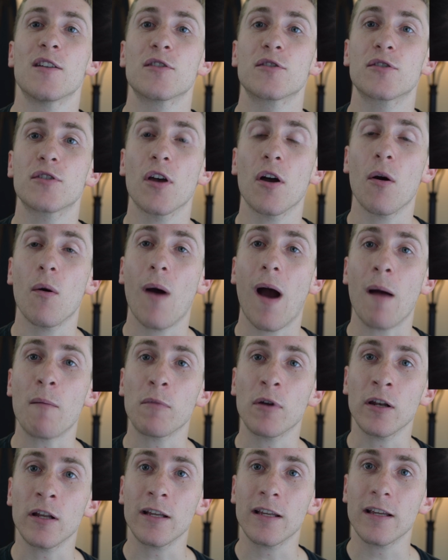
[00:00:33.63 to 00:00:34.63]
So
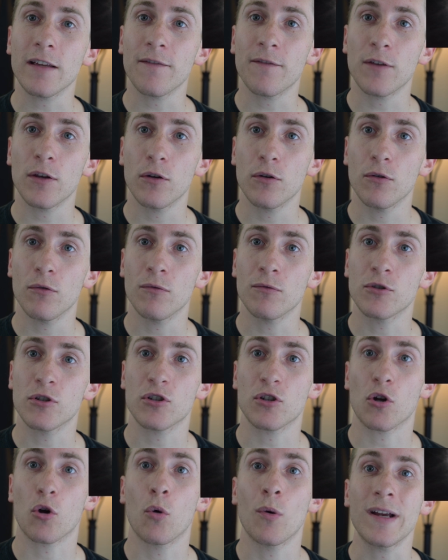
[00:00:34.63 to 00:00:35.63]
I'm going to give you
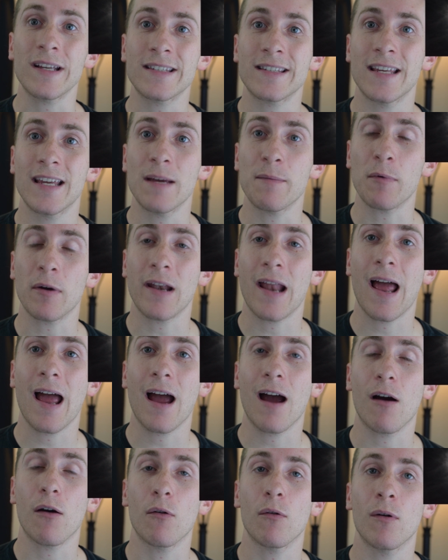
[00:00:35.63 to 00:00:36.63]
just a quick tip on
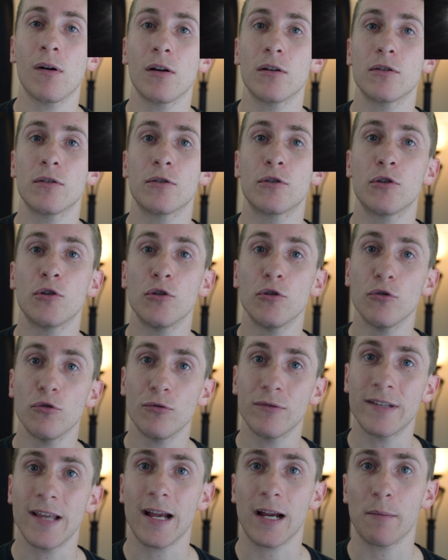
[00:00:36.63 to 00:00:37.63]
how
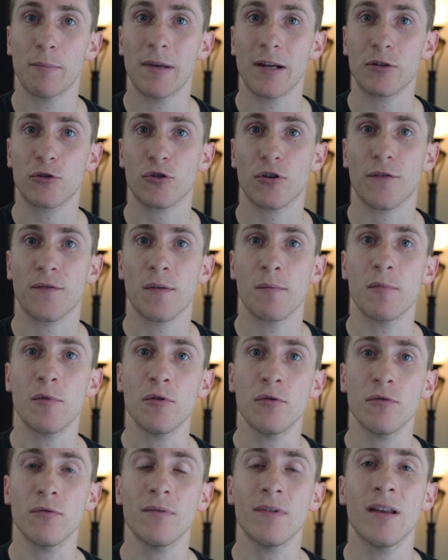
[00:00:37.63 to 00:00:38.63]
to take a picture of the
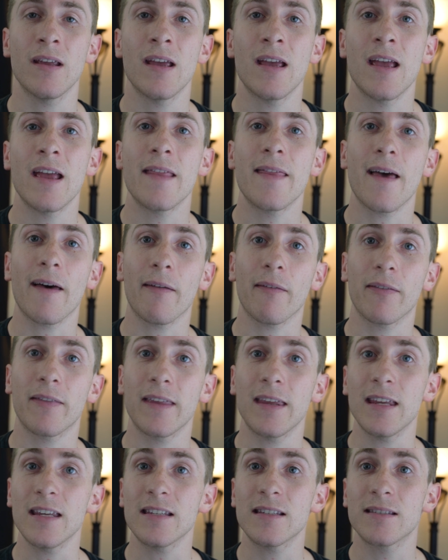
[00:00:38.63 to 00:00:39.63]
moon. Now
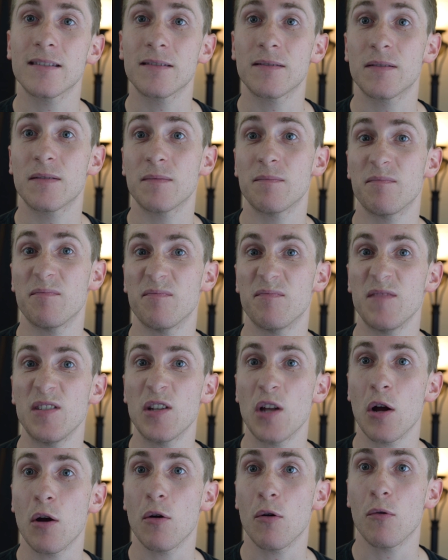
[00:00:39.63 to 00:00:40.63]
these,
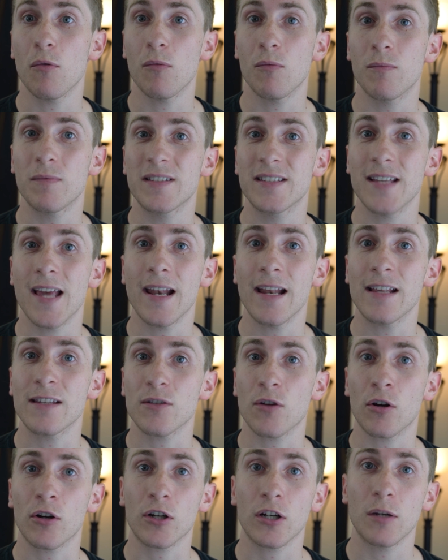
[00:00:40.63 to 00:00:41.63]
you know,
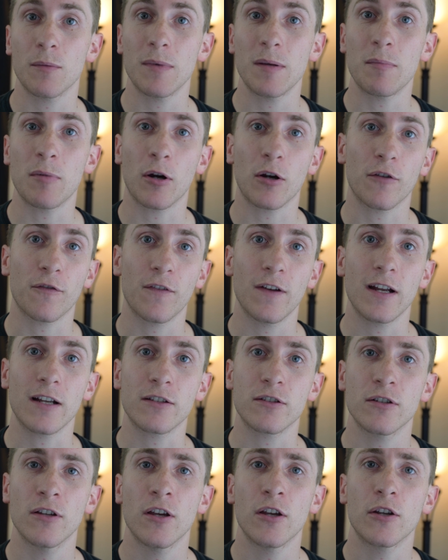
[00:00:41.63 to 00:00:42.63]
settings aren't going to be
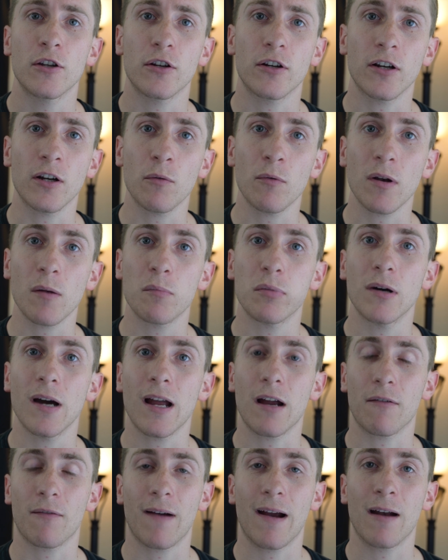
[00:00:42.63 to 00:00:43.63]
perfect. You're going to want to
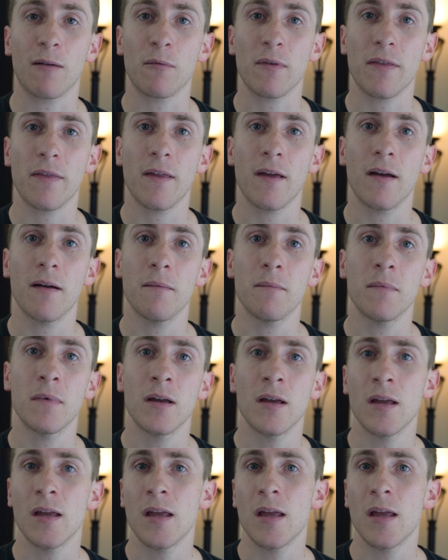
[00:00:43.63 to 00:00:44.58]
play around with them.